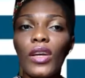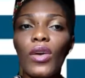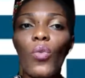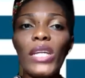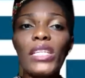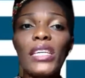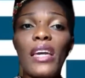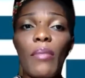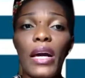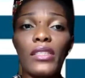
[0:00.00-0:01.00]
When he
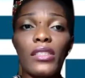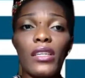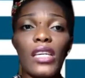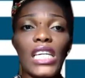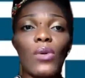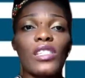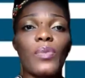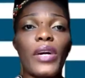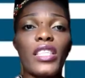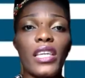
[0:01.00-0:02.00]
emerged, he was
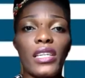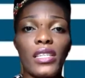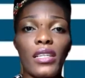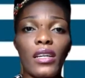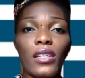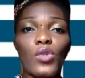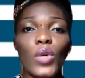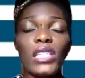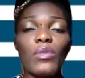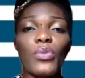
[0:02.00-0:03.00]
bare-chested and
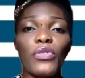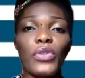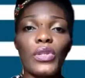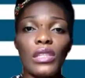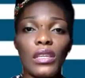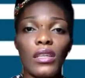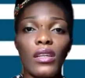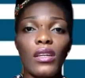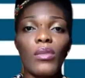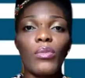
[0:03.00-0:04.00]
sweating profusely,
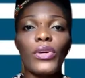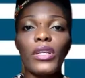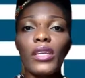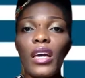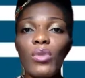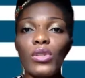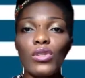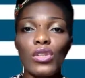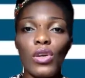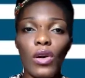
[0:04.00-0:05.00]
barely able to
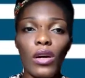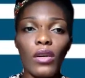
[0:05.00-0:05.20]
talk.